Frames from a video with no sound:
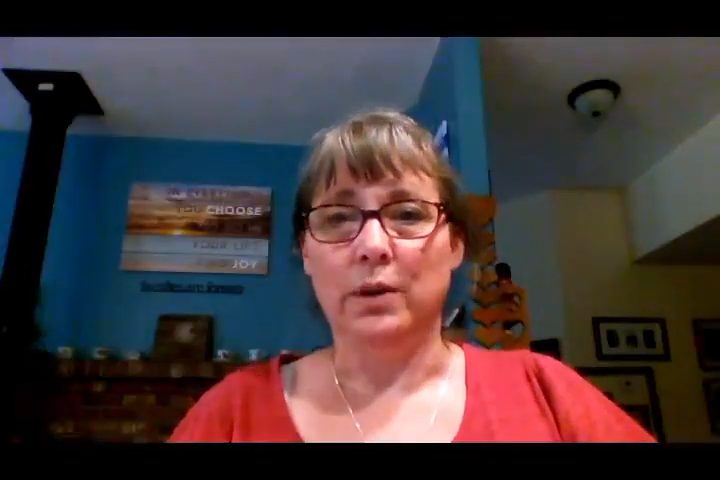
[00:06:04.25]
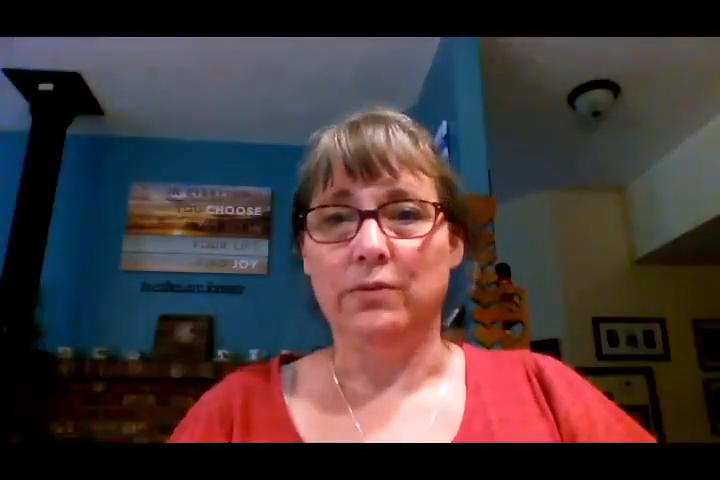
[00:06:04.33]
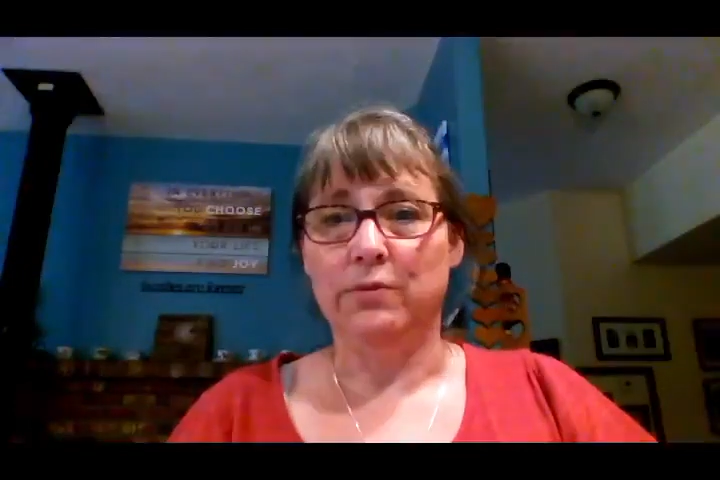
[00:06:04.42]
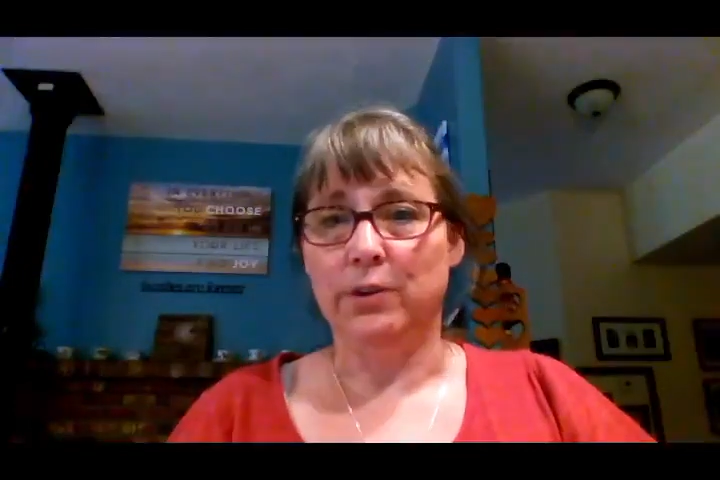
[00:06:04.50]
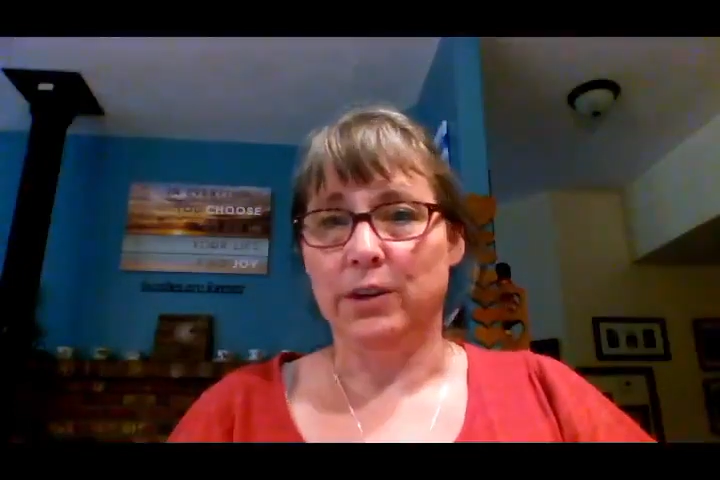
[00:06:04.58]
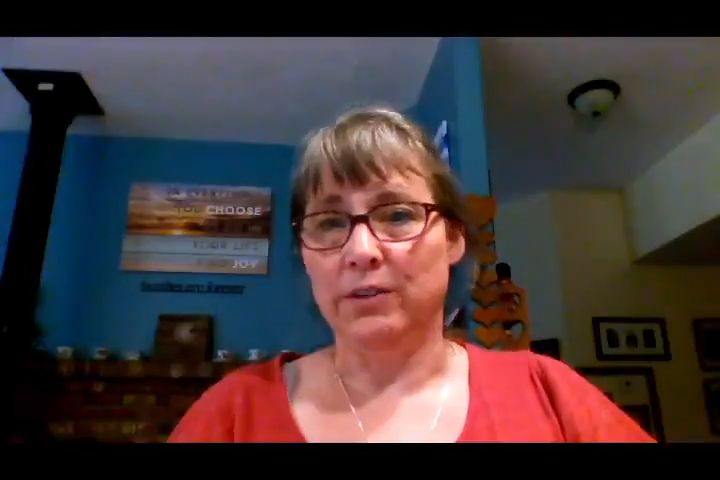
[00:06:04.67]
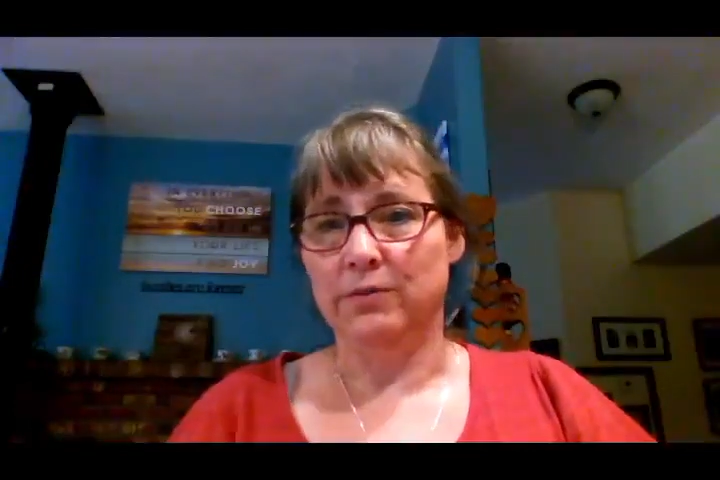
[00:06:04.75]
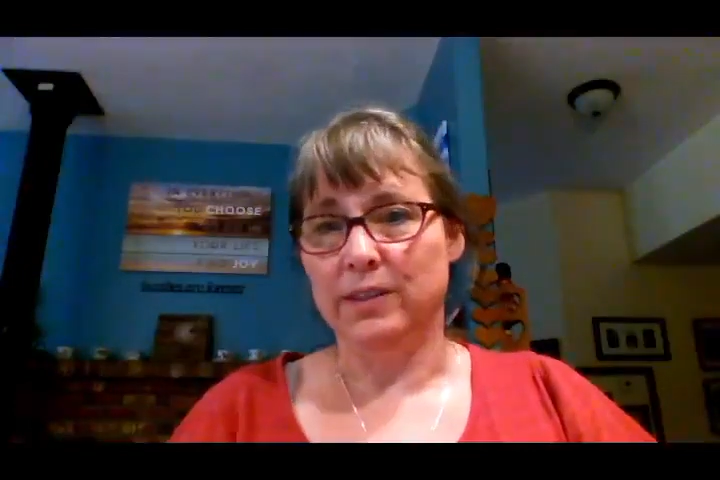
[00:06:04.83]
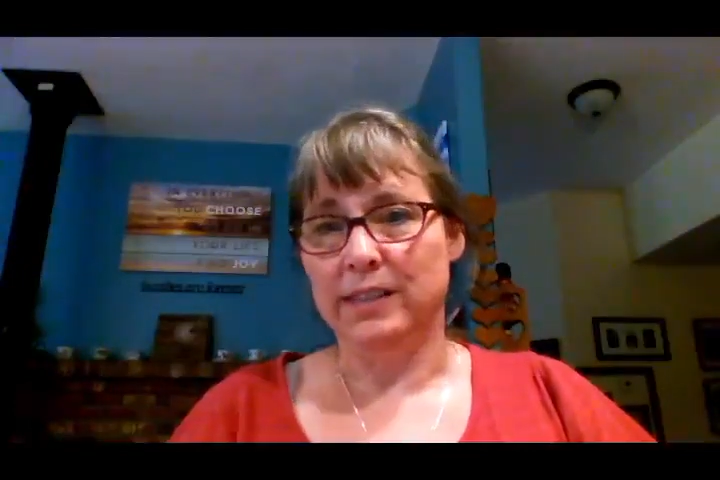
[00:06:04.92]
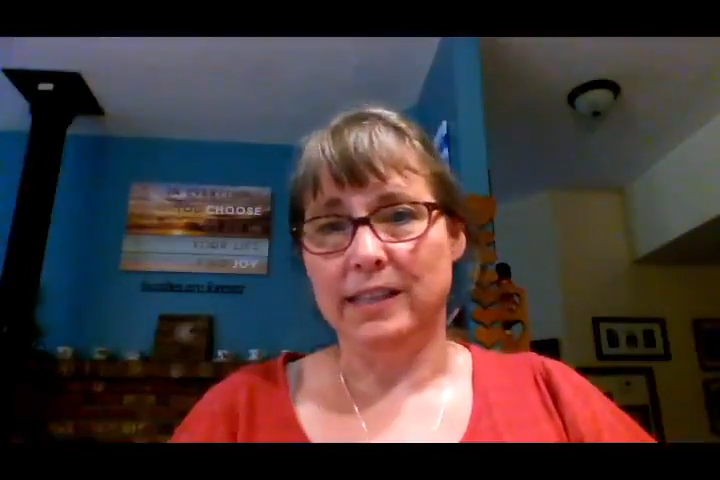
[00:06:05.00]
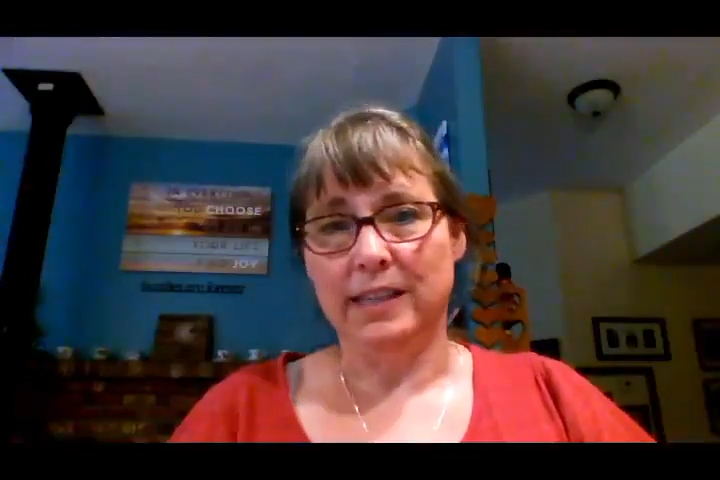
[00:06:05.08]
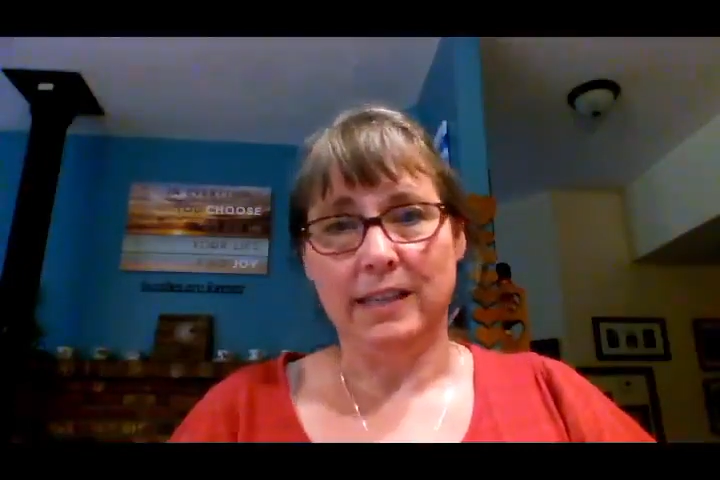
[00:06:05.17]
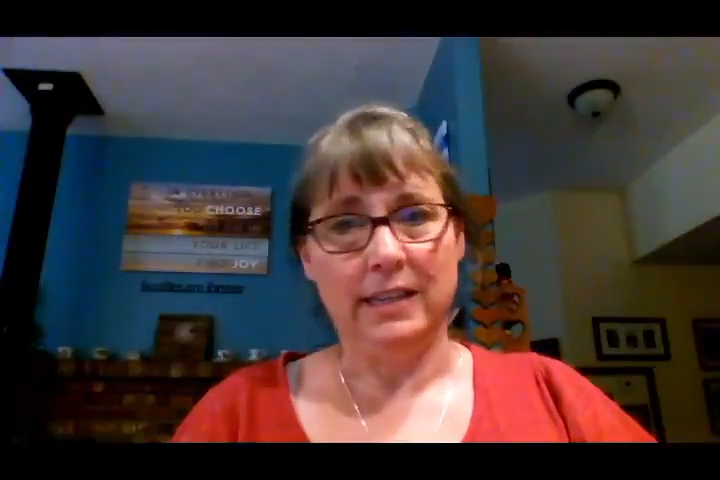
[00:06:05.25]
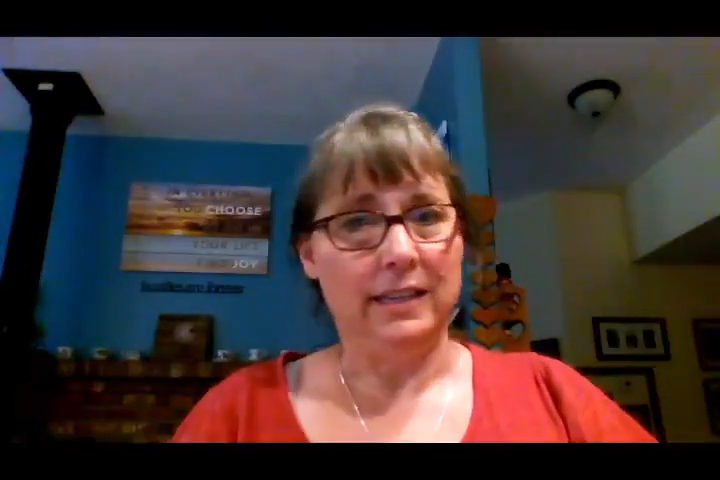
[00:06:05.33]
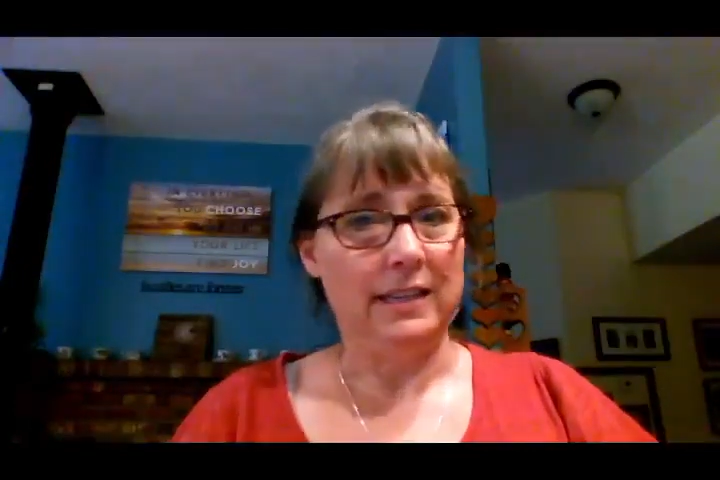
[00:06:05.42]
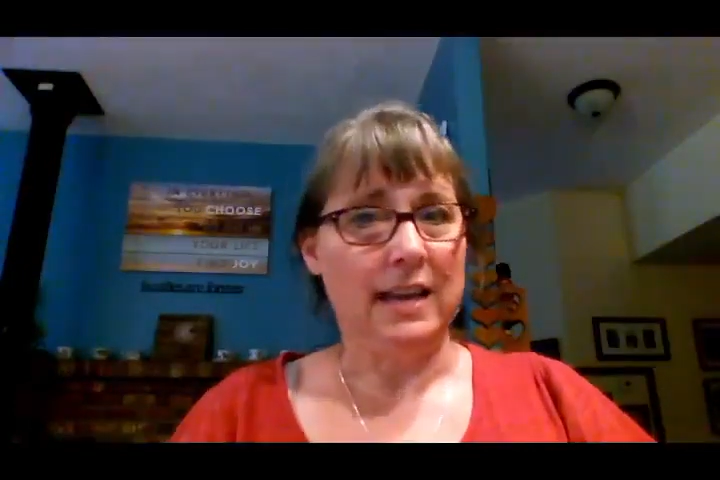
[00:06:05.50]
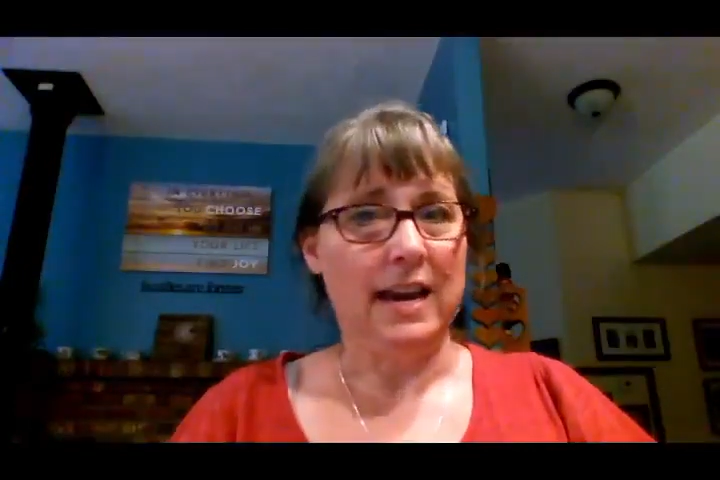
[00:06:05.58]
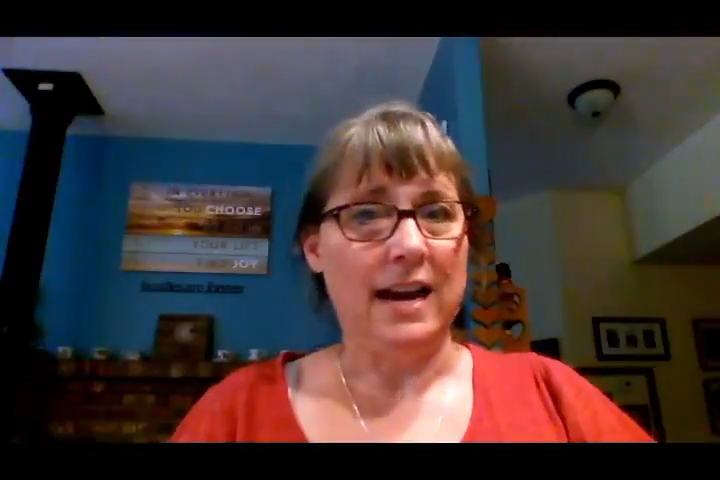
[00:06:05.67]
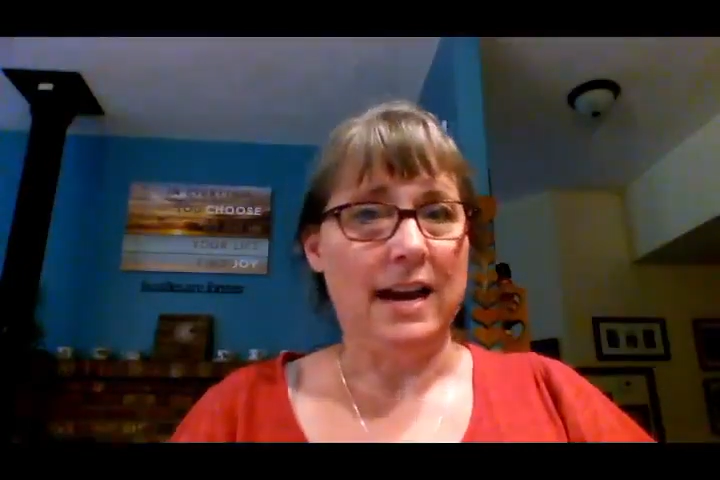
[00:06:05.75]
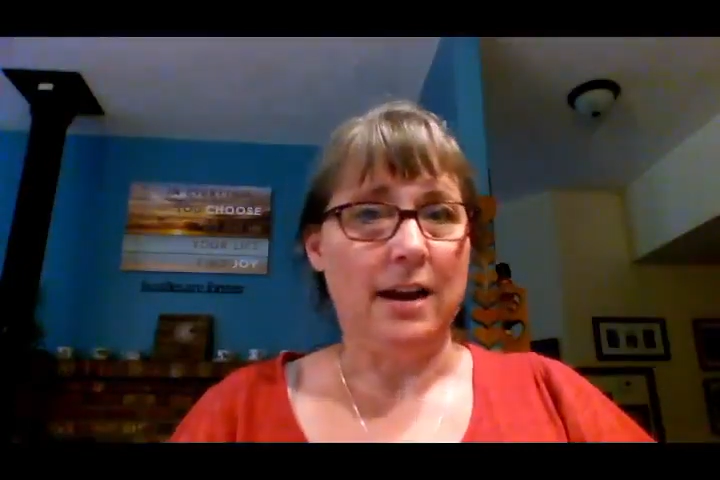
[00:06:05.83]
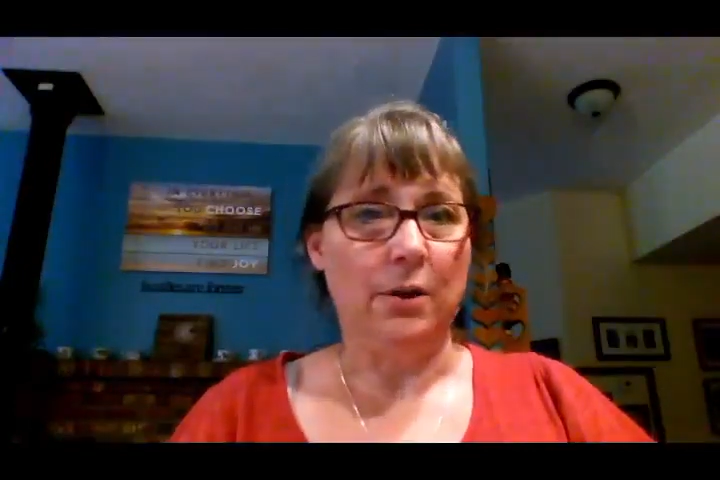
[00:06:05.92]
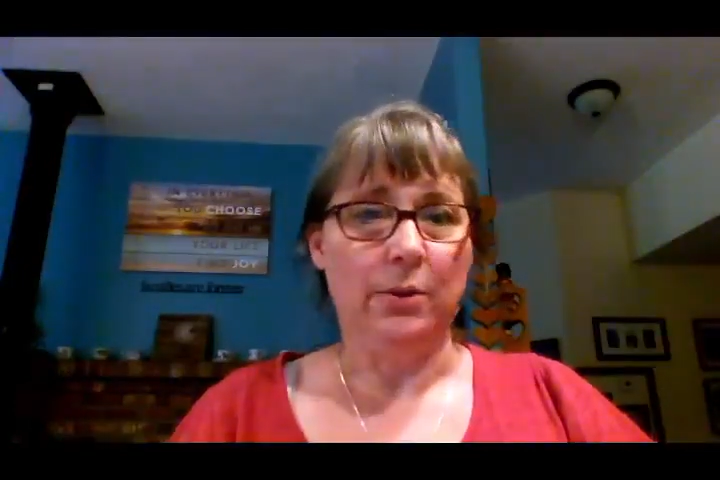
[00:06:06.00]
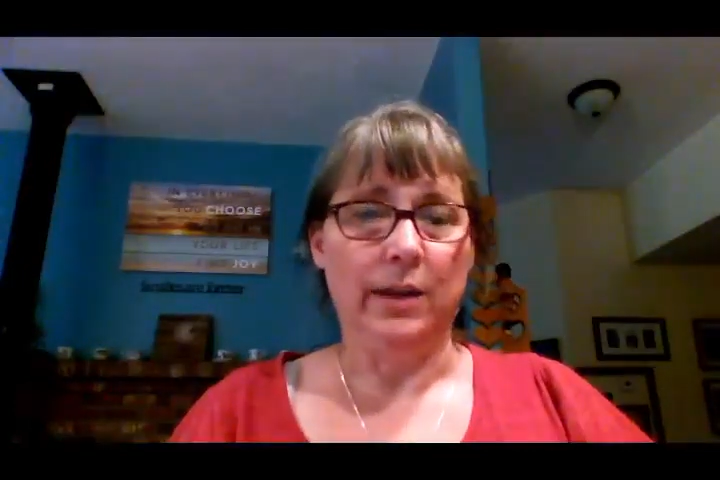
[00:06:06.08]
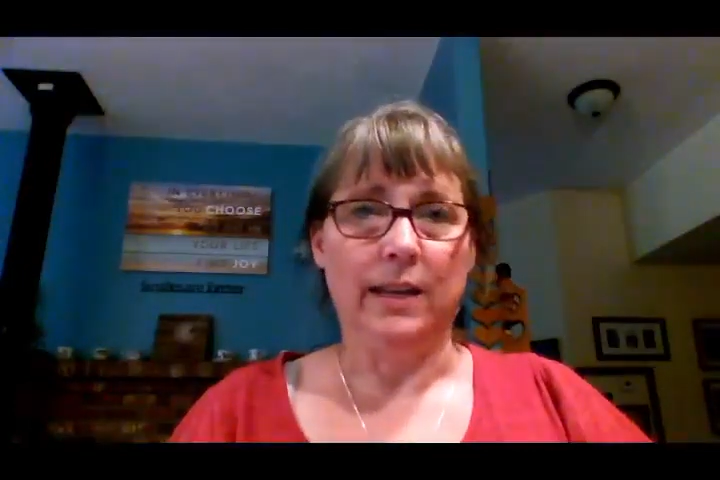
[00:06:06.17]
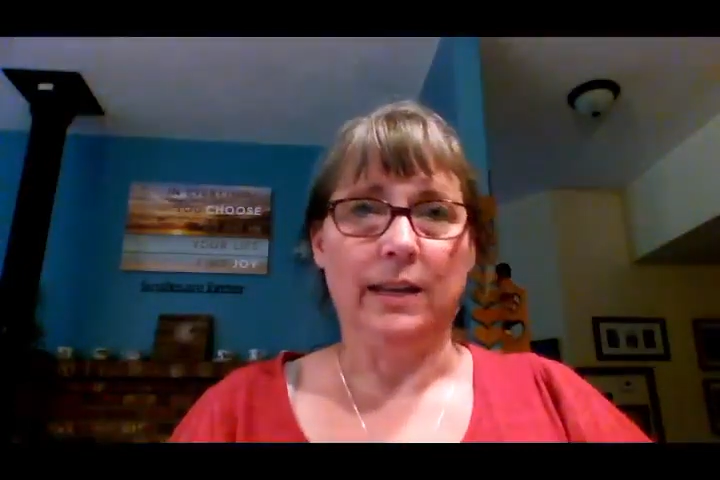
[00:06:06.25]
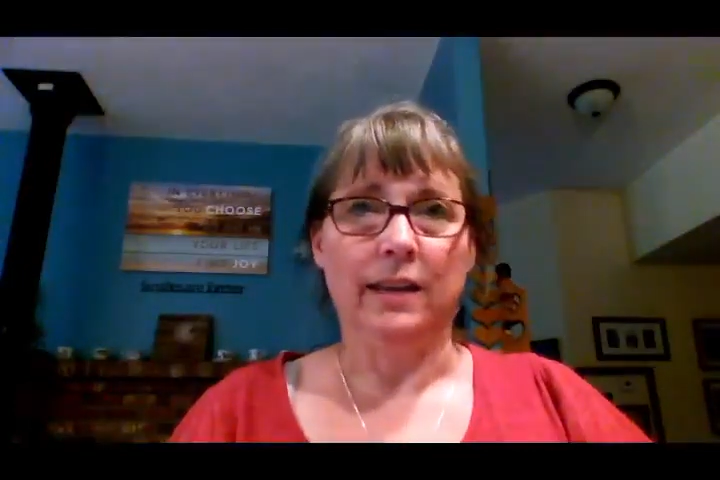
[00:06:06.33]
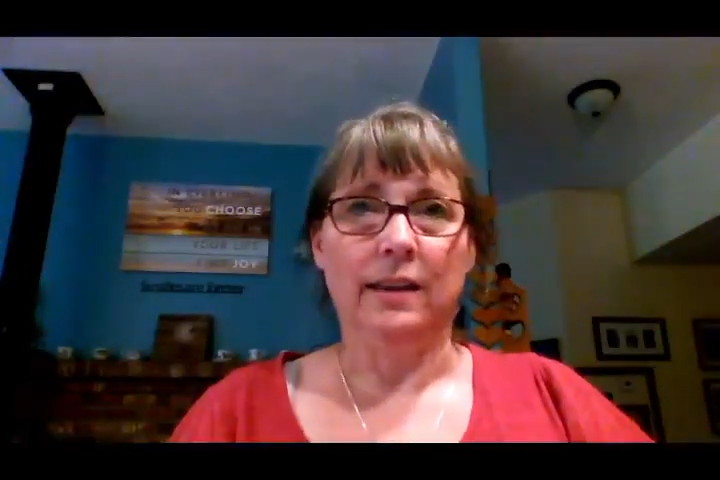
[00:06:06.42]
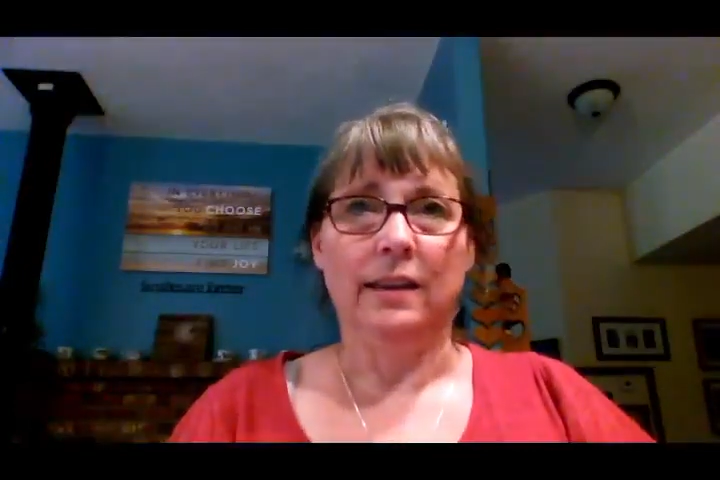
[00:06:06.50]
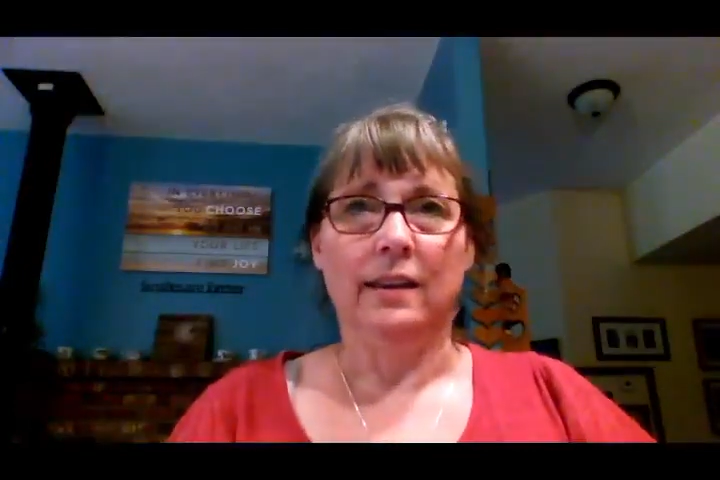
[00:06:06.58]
what forgiveness is, how it,